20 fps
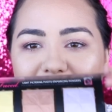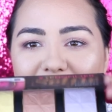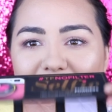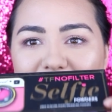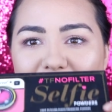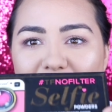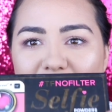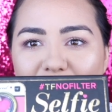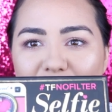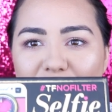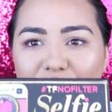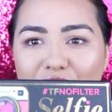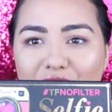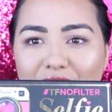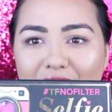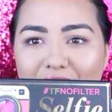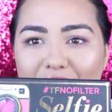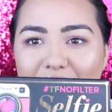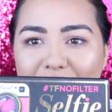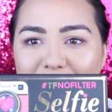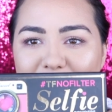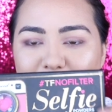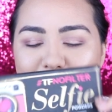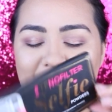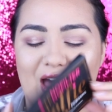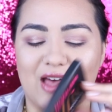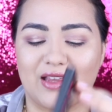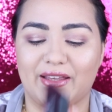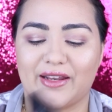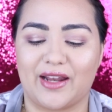love this
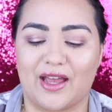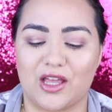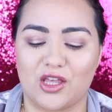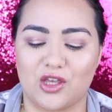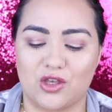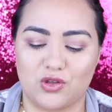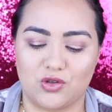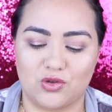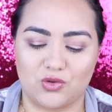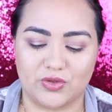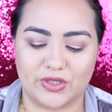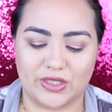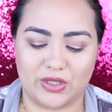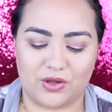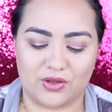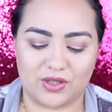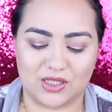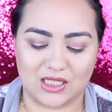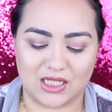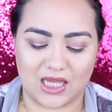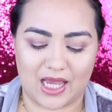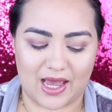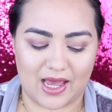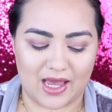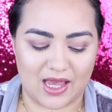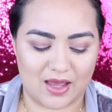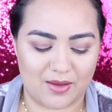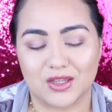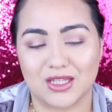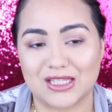palette. I use it all the
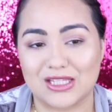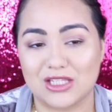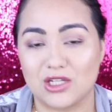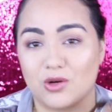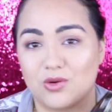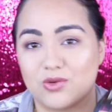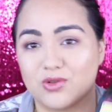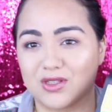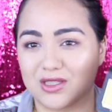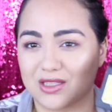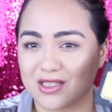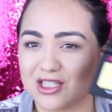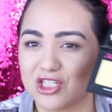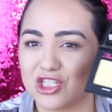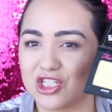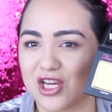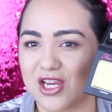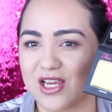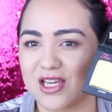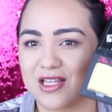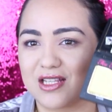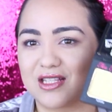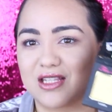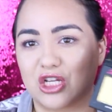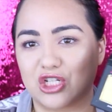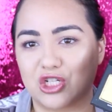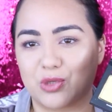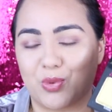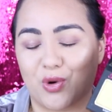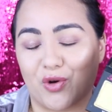time. This Toasted shade is
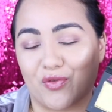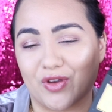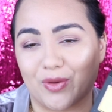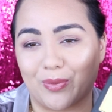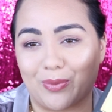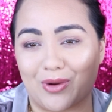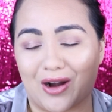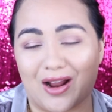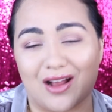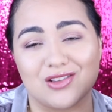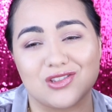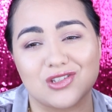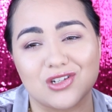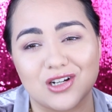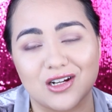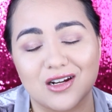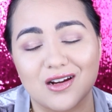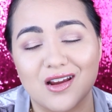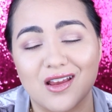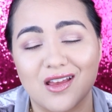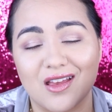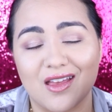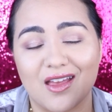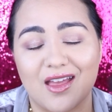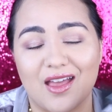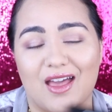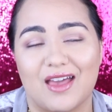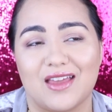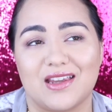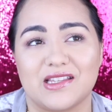such a perfect bronzer
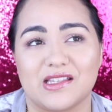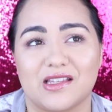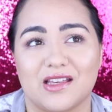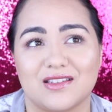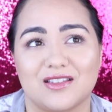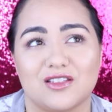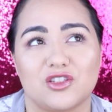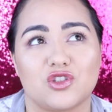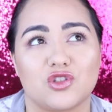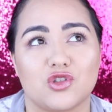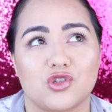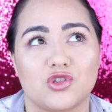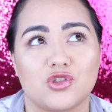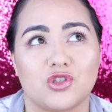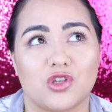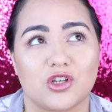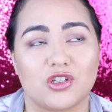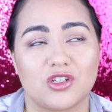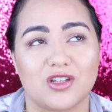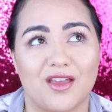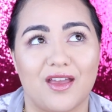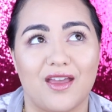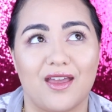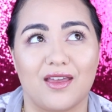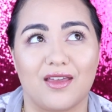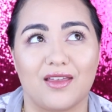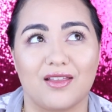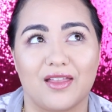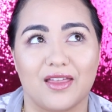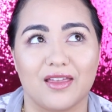and because it's such
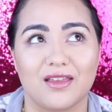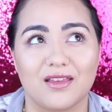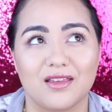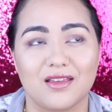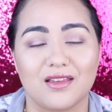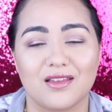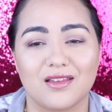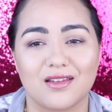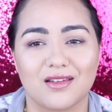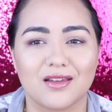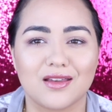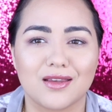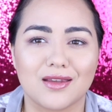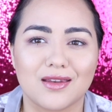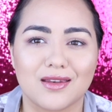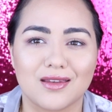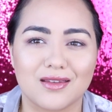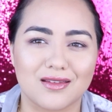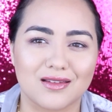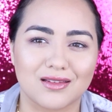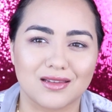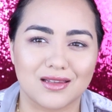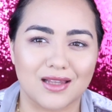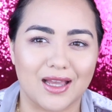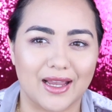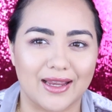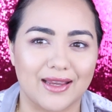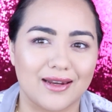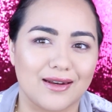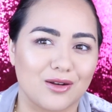a like
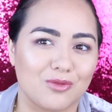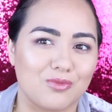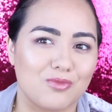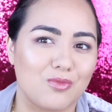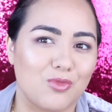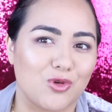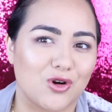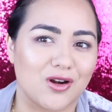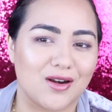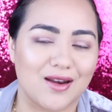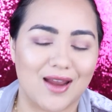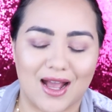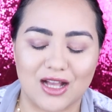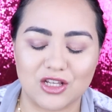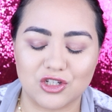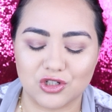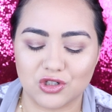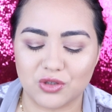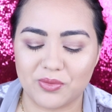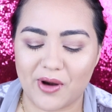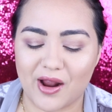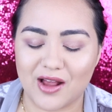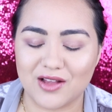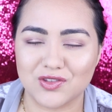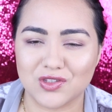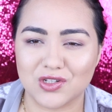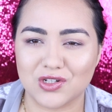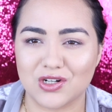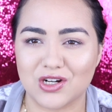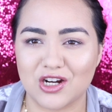light, more natural
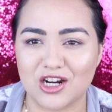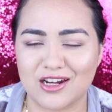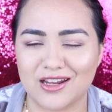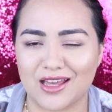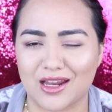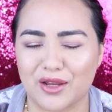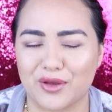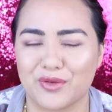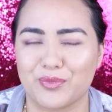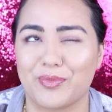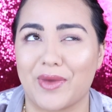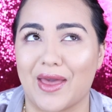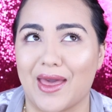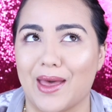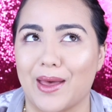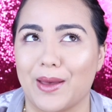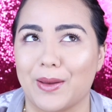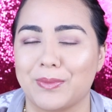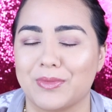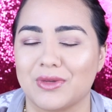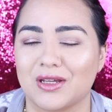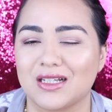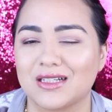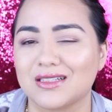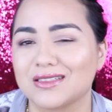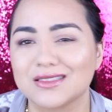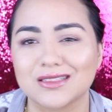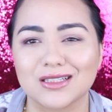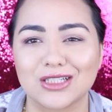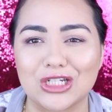bronzer, not a BAM
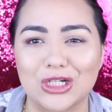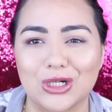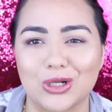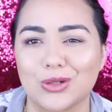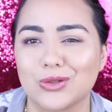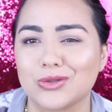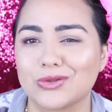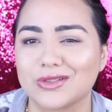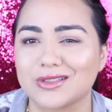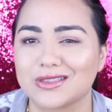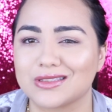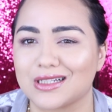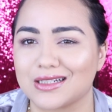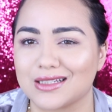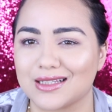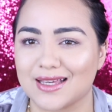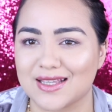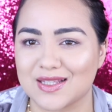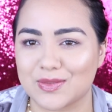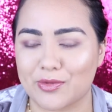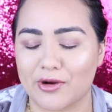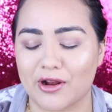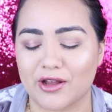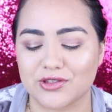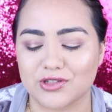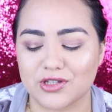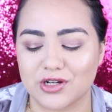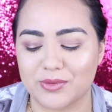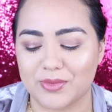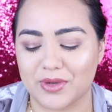you know, sun-kissed
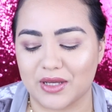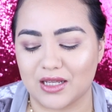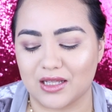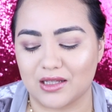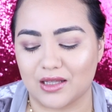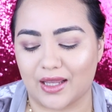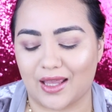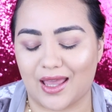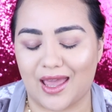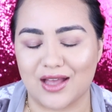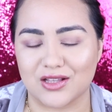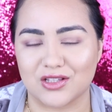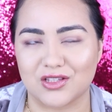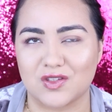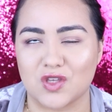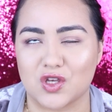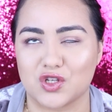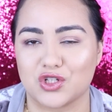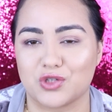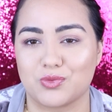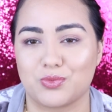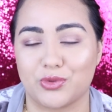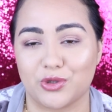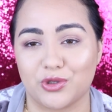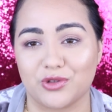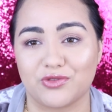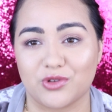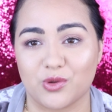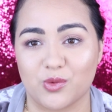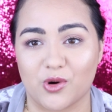bronzer, but it like adds such a
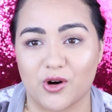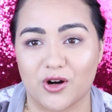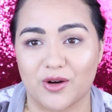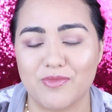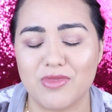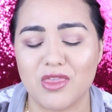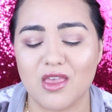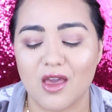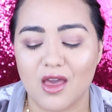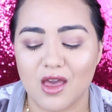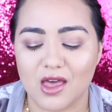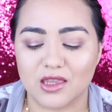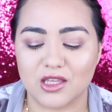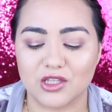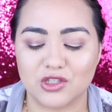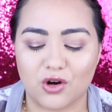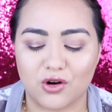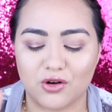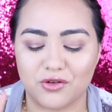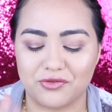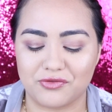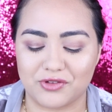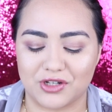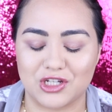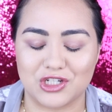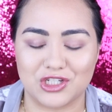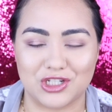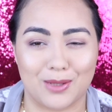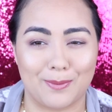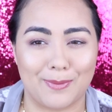beautiful warmth. These are
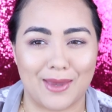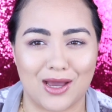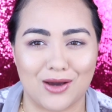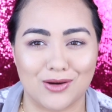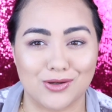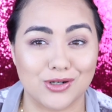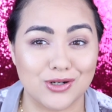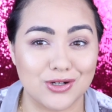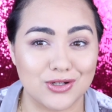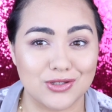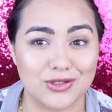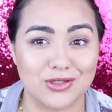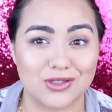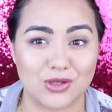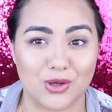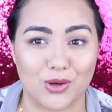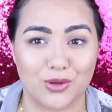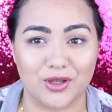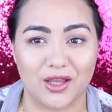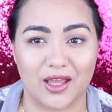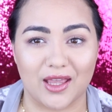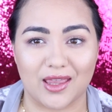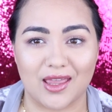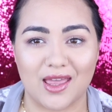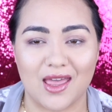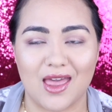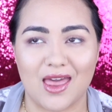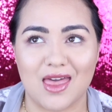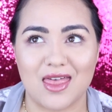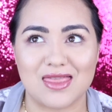finishing powders, so like
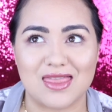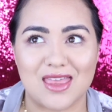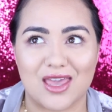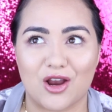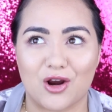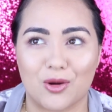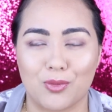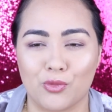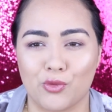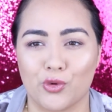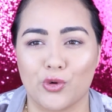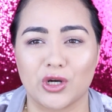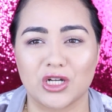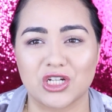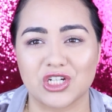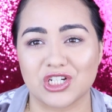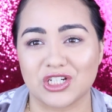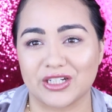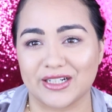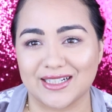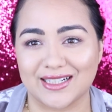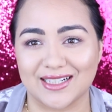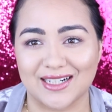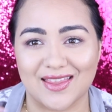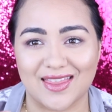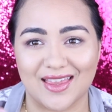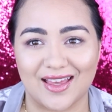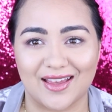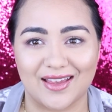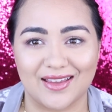they are more
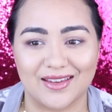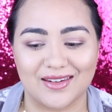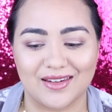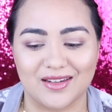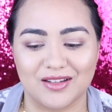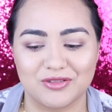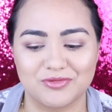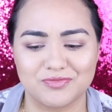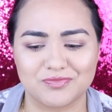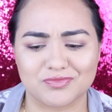sheer than